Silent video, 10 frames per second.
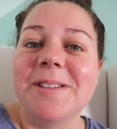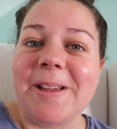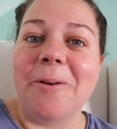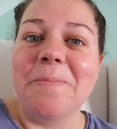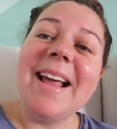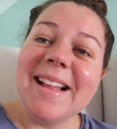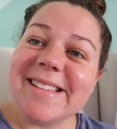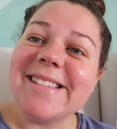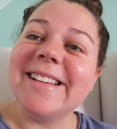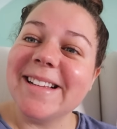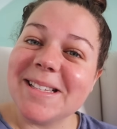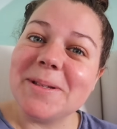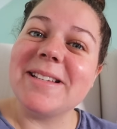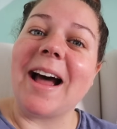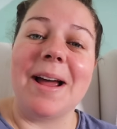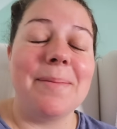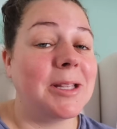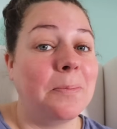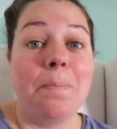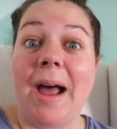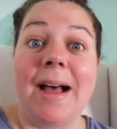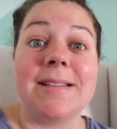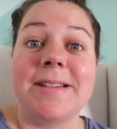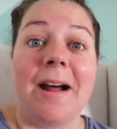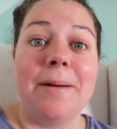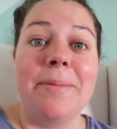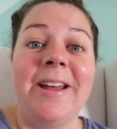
so it's it's time. It's past time.